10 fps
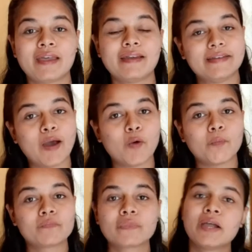Now,
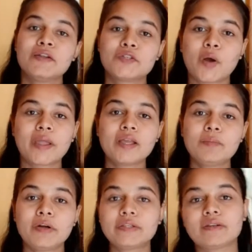talking
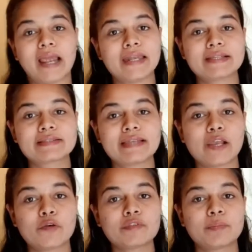about the writing
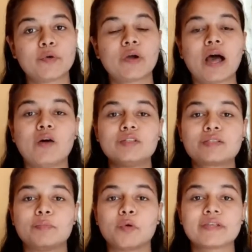style of the book, how this
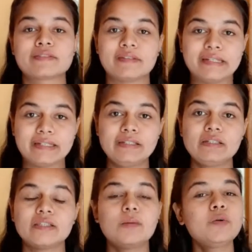book is written,
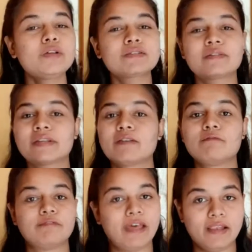the book is
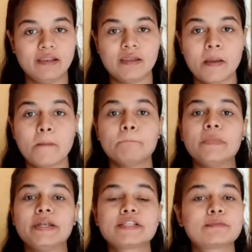written well.
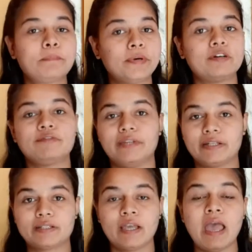It is perfect,
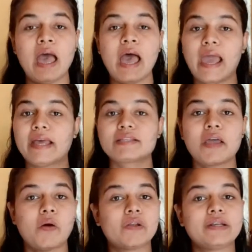as
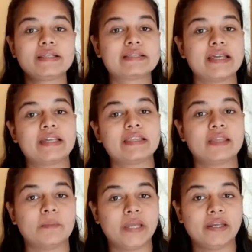I already said in
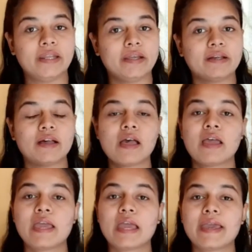the beginning.
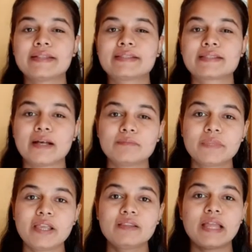It's
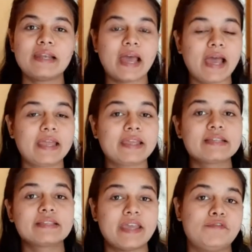something that I
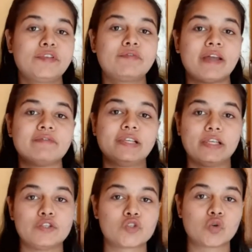guess everyone will
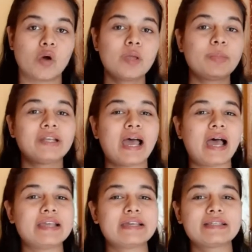enjoy, but
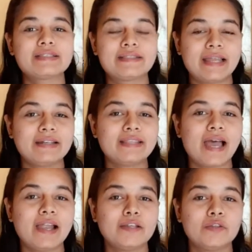I said
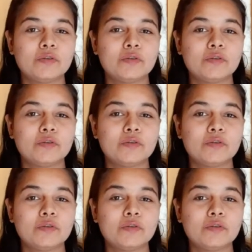that,